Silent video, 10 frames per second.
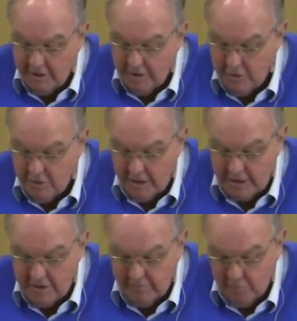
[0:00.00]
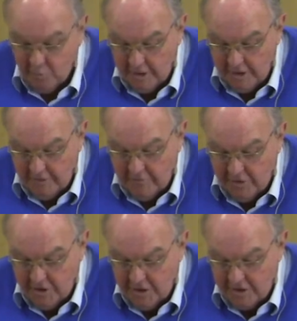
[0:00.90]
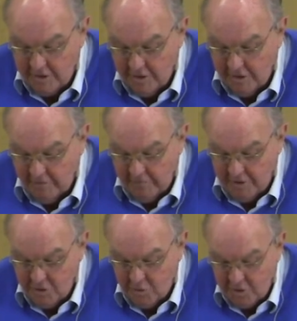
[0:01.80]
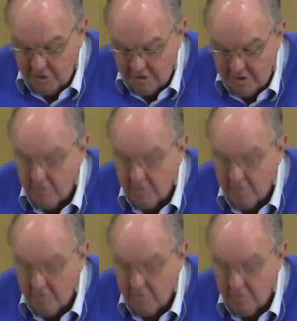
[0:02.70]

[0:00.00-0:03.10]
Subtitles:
I know you guys are falling over each other to confess your sins